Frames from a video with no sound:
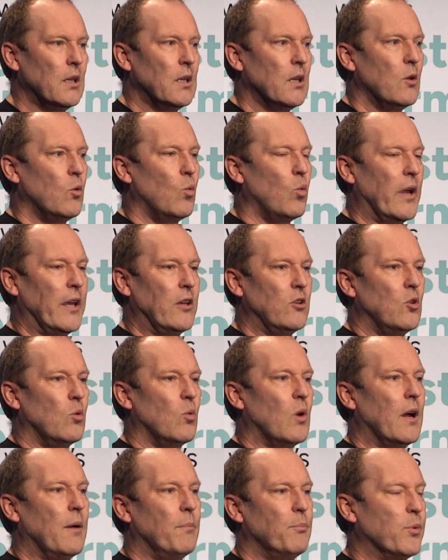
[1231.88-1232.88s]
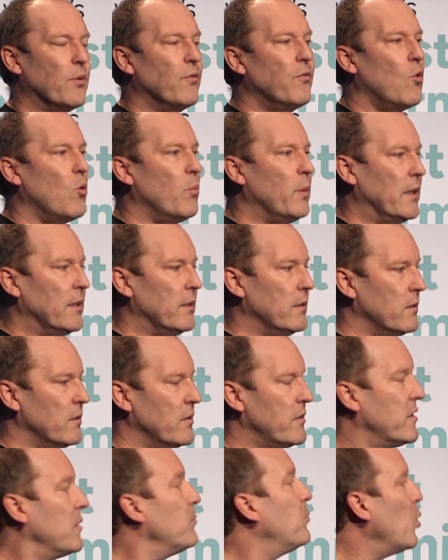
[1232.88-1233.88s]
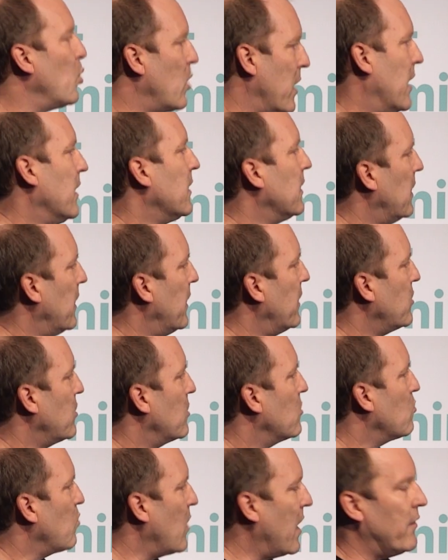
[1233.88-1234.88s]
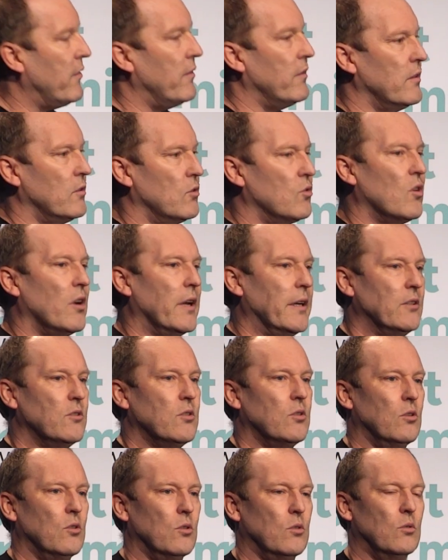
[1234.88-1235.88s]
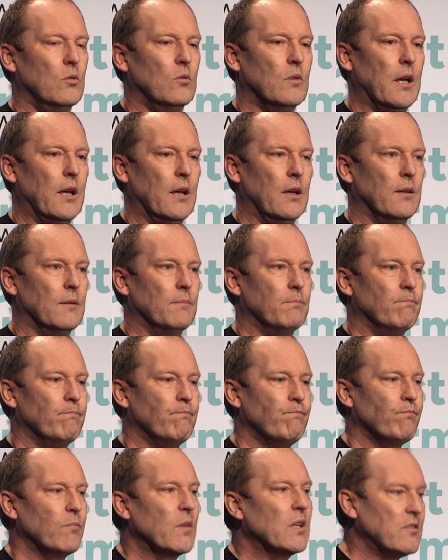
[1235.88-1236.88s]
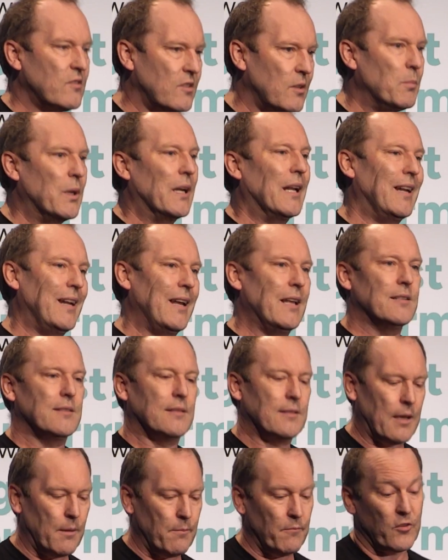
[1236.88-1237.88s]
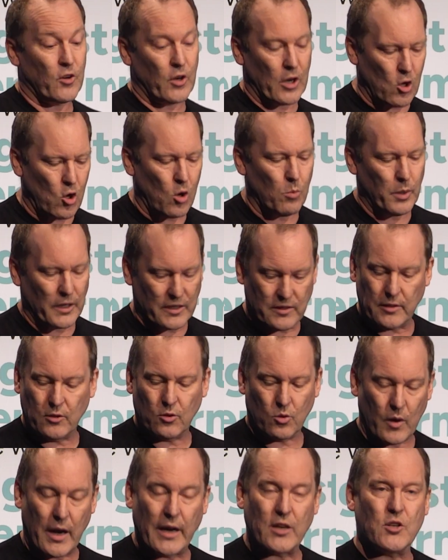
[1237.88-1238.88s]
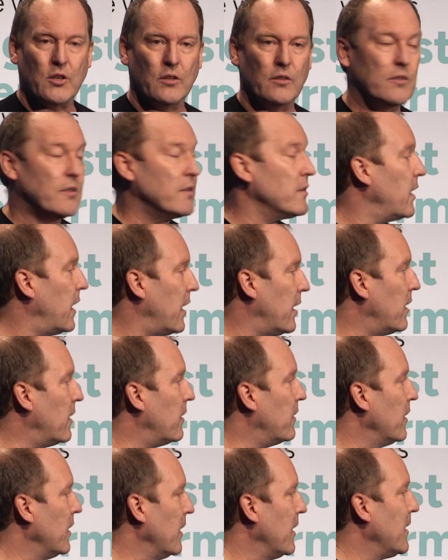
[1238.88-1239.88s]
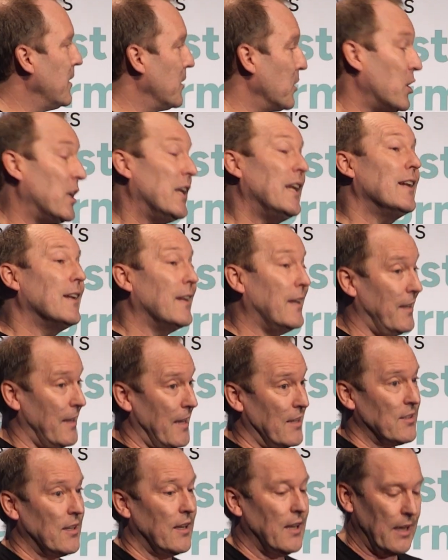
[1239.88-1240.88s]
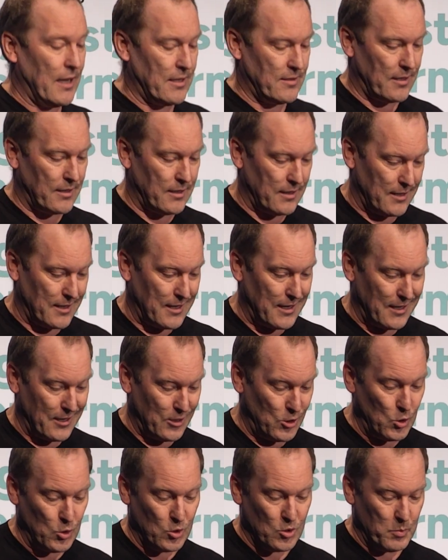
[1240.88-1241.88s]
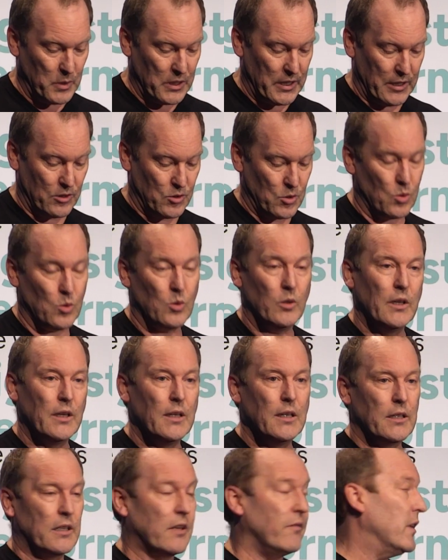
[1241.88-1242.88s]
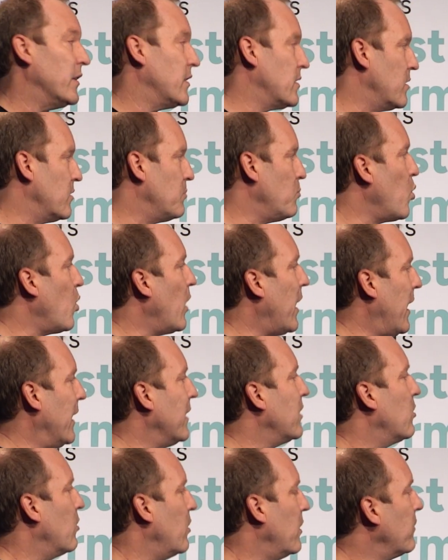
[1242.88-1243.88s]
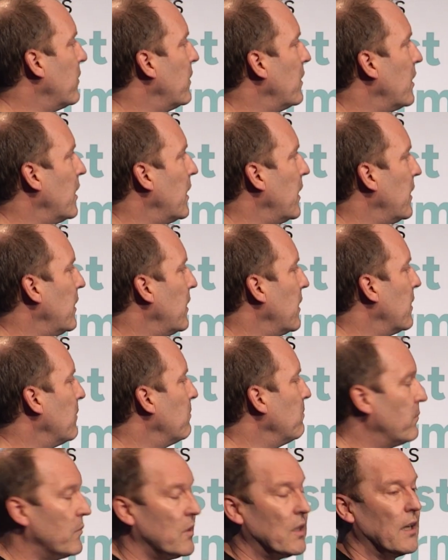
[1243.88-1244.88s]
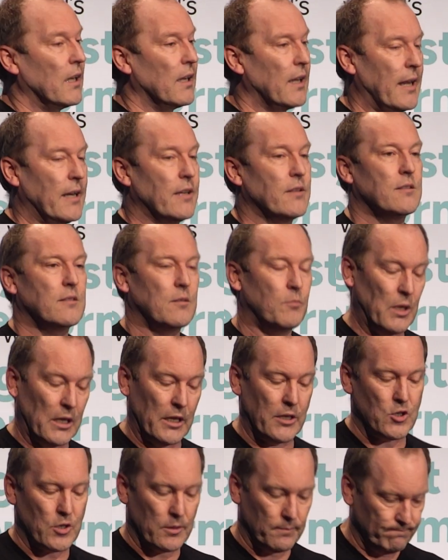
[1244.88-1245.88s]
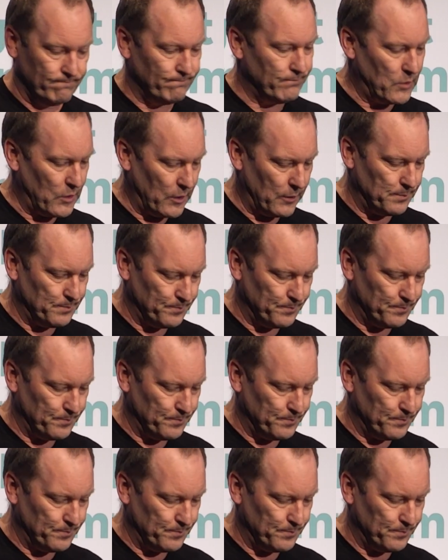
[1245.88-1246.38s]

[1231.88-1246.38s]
where you are performing simple calculations rather than trying to simulate and sum very complex interactions clearly has a huge potential, given this is more accurate than a lattice simulation. So,